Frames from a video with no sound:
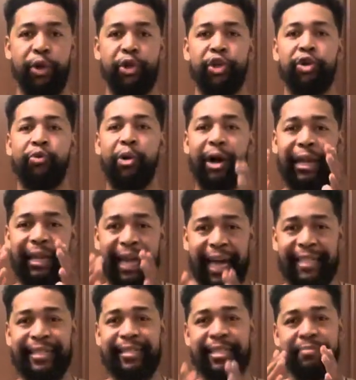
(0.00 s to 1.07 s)
You are
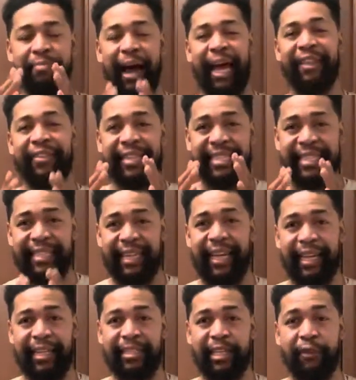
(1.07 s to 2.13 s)
licensed by the
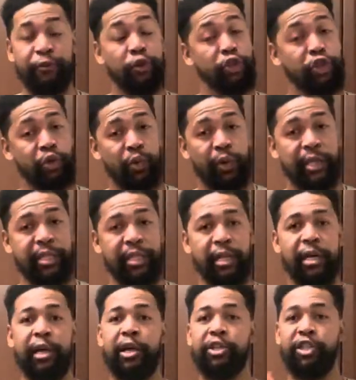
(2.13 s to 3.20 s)
state of your choice
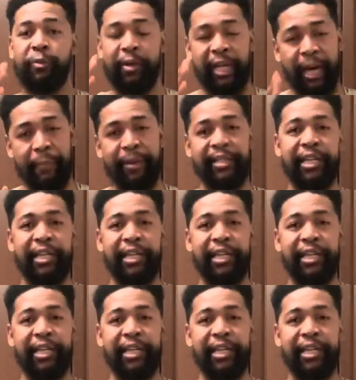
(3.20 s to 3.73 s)
to become a